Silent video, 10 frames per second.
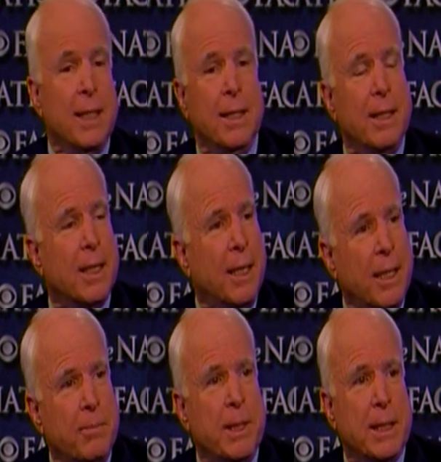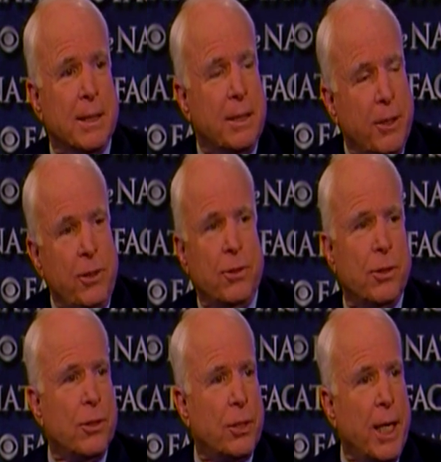the economy continues
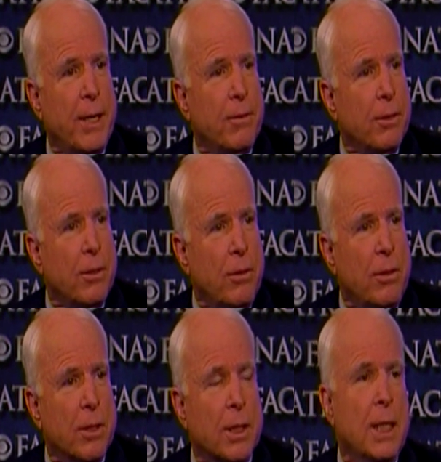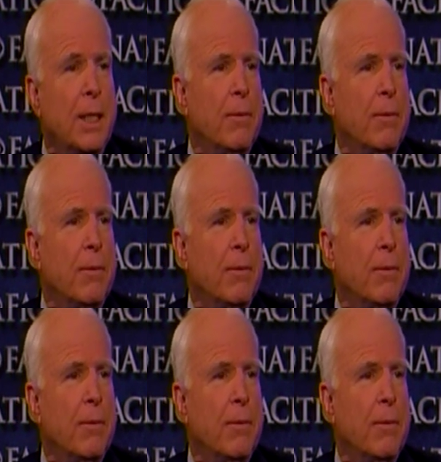to stagger along.